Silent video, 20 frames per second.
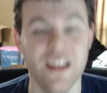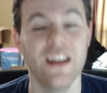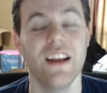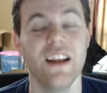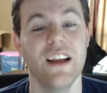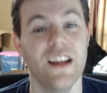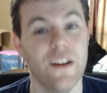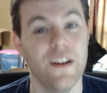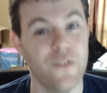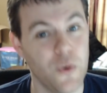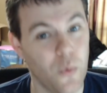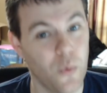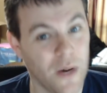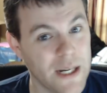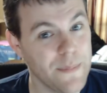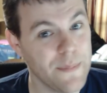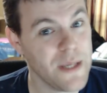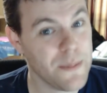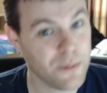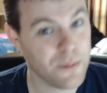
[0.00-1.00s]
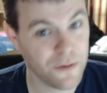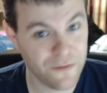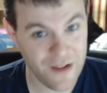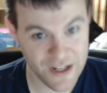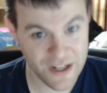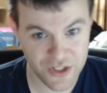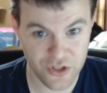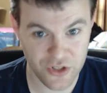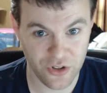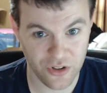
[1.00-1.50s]
If you want to be a
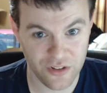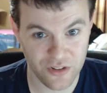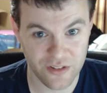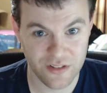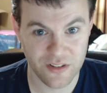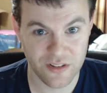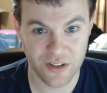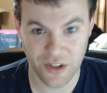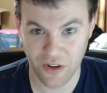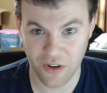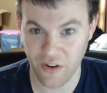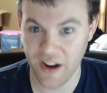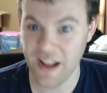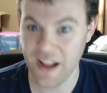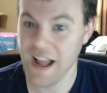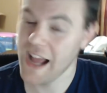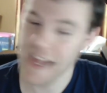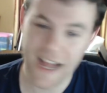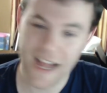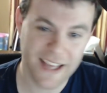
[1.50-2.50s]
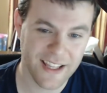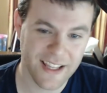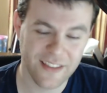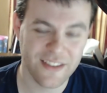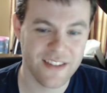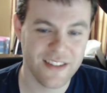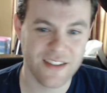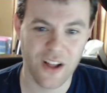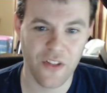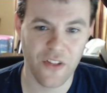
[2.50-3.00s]
professional, right? I get
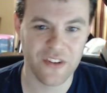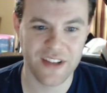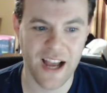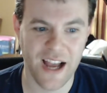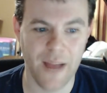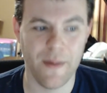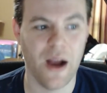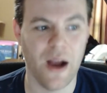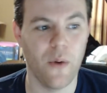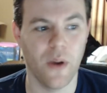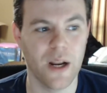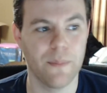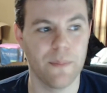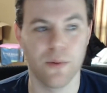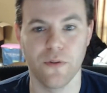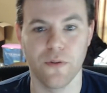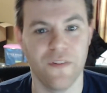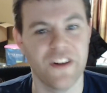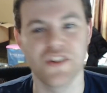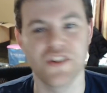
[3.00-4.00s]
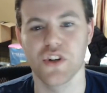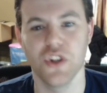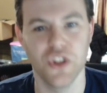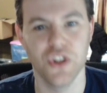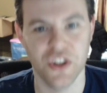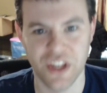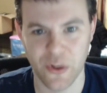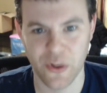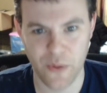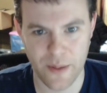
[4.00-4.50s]
this all the time. I want a professional
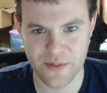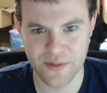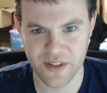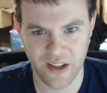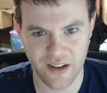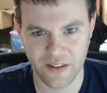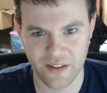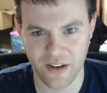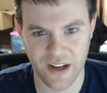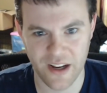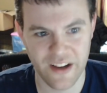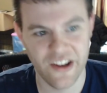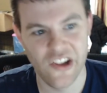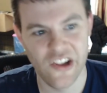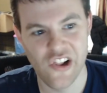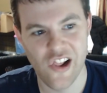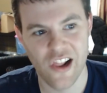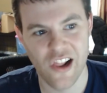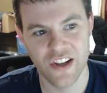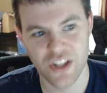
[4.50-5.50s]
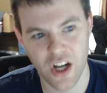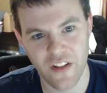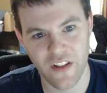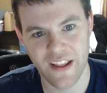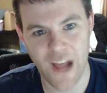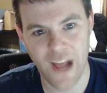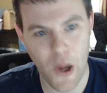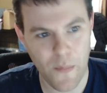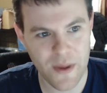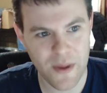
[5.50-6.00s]
looking website, right? Charlie,
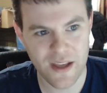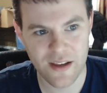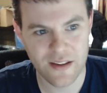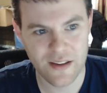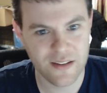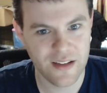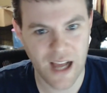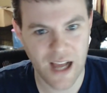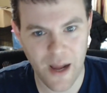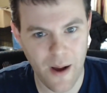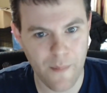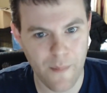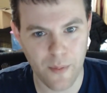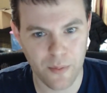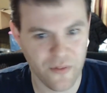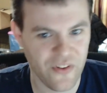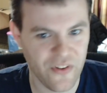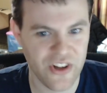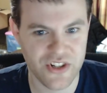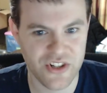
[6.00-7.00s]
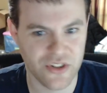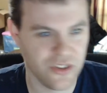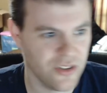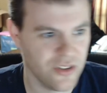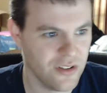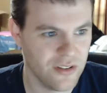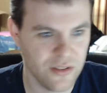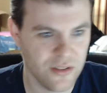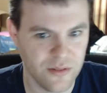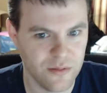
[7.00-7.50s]
help me. I'm a
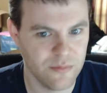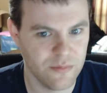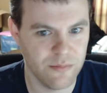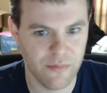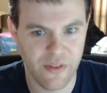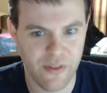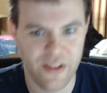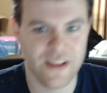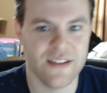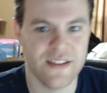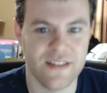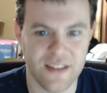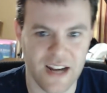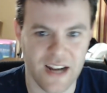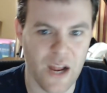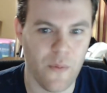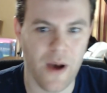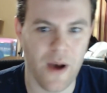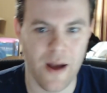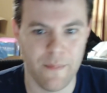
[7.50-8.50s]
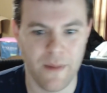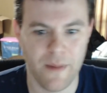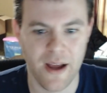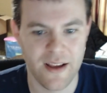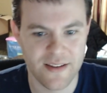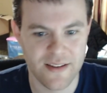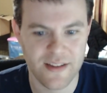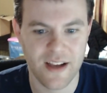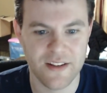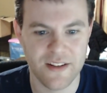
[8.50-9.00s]
professional this, and I want my
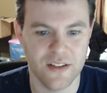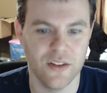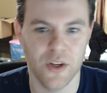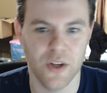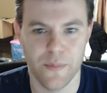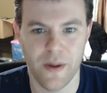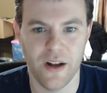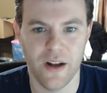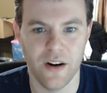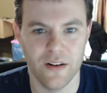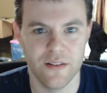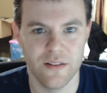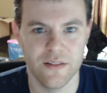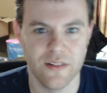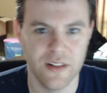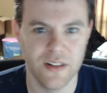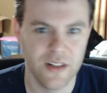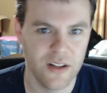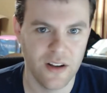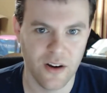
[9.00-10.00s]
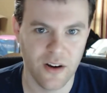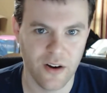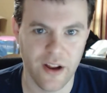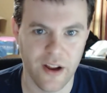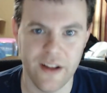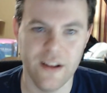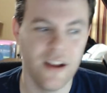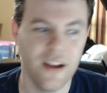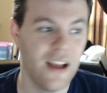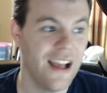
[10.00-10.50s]
site to look better,
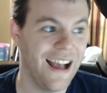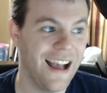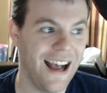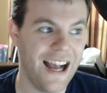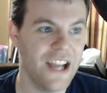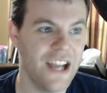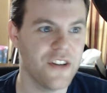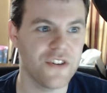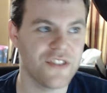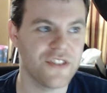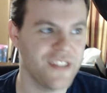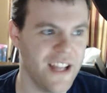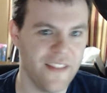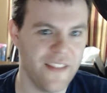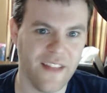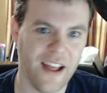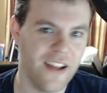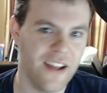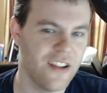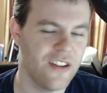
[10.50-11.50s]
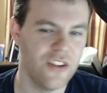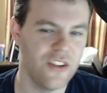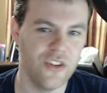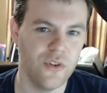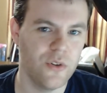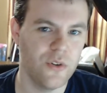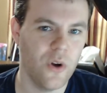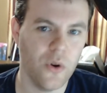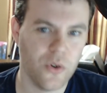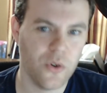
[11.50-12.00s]
right? I understand that. You
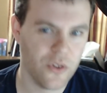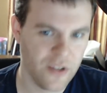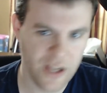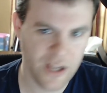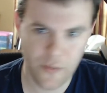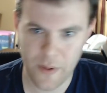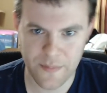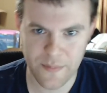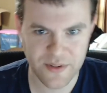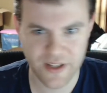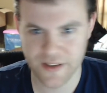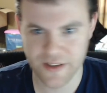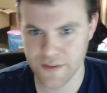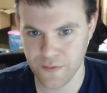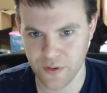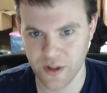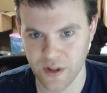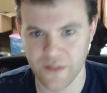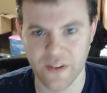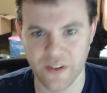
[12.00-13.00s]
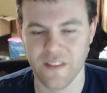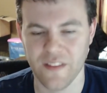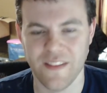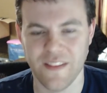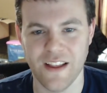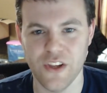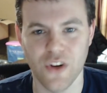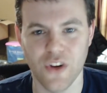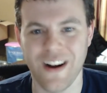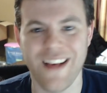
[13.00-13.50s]
don't create websites for a living.
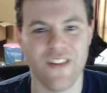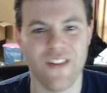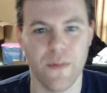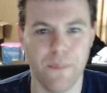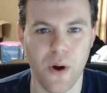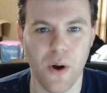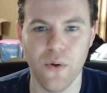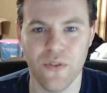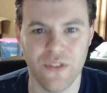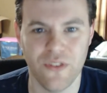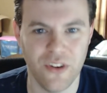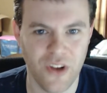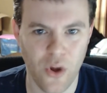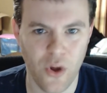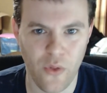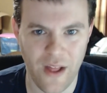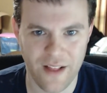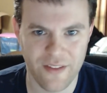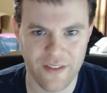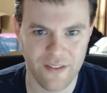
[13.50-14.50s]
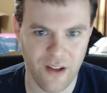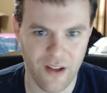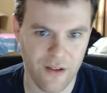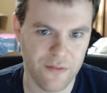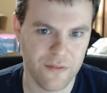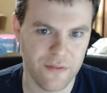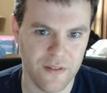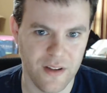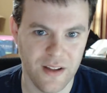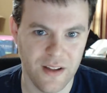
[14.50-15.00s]
That you're not supposed to know that
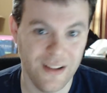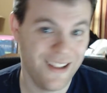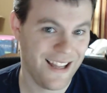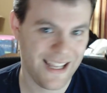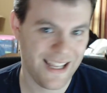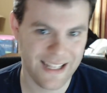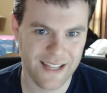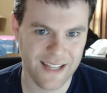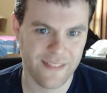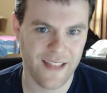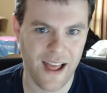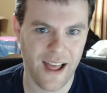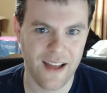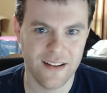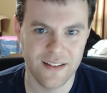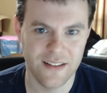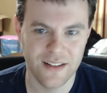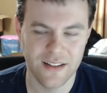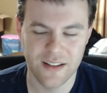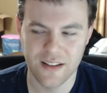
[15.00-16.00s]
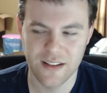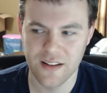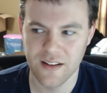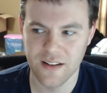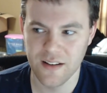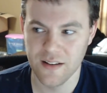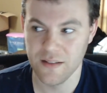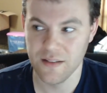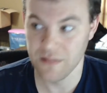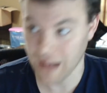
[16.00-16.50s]
stuff. I get that.
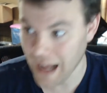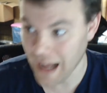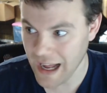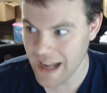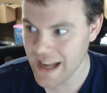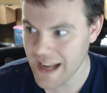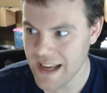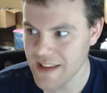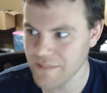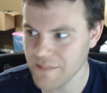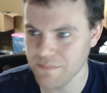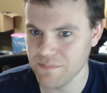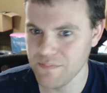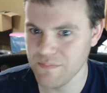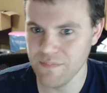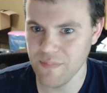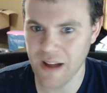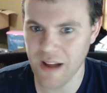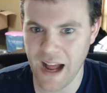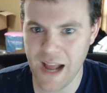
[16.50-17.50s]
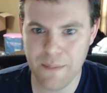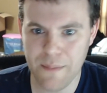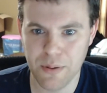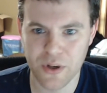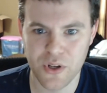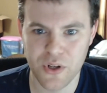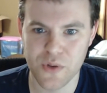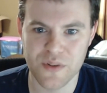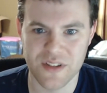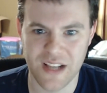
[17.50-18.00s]
I
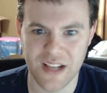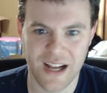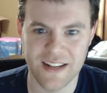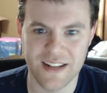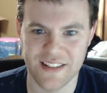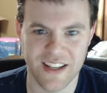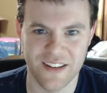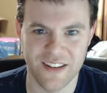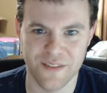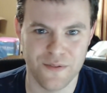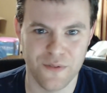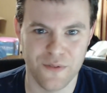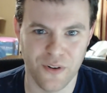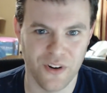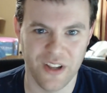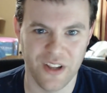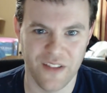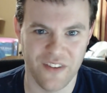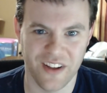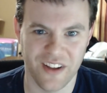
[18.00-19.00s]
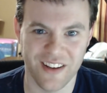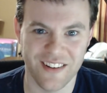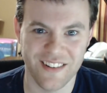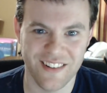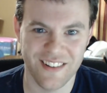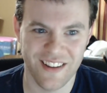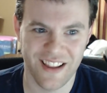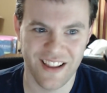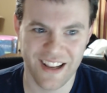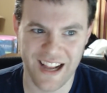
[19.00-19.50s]
produce content for a living,
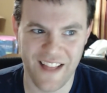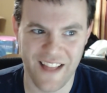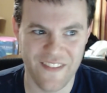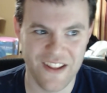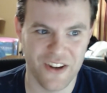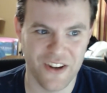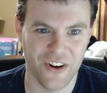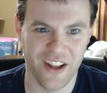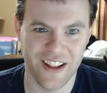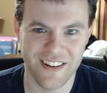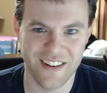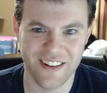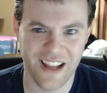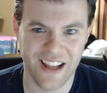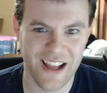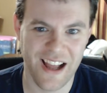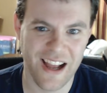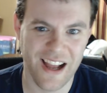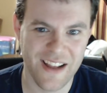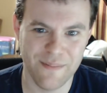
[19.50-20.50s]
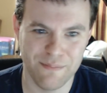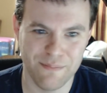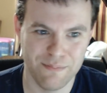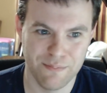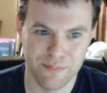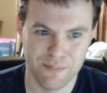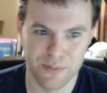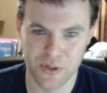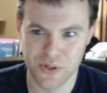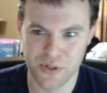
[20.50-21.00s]
like on the internet. I
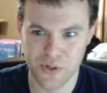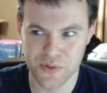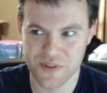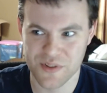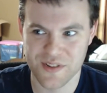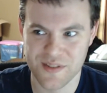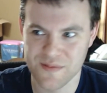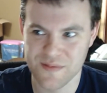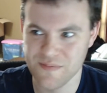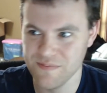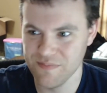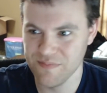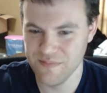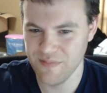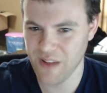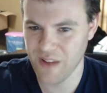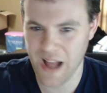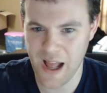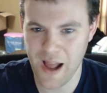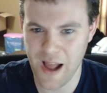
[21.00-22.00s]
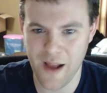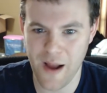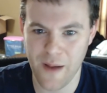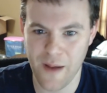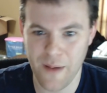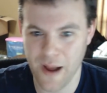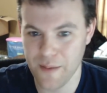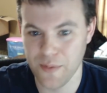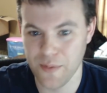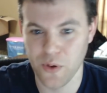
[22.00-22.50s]

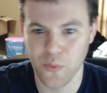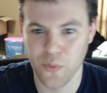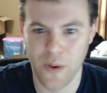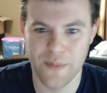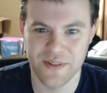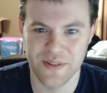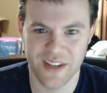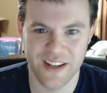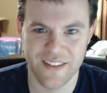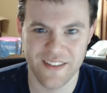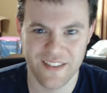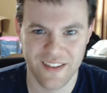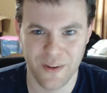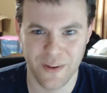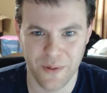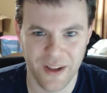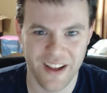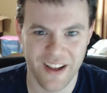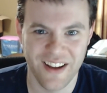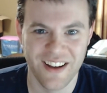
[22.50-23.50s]
build websites, okay?